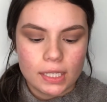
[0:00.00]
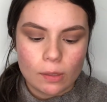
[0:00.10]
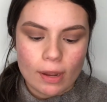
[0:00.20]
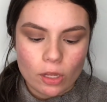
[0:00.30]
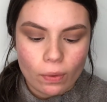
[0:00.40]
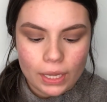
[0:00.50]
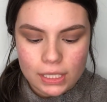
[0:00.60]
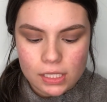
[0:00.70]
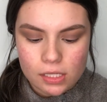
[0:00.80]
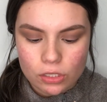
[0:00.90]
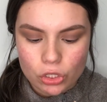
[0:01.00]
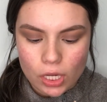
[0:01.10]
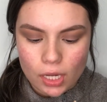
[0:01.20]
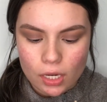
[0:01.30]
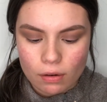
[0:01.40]
By the way, this is the
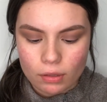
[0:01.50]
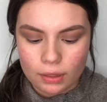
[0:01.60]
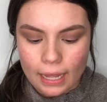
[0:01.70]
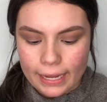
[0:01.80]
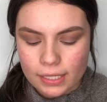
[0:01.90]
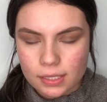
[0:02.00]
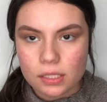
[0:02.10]
shade Light,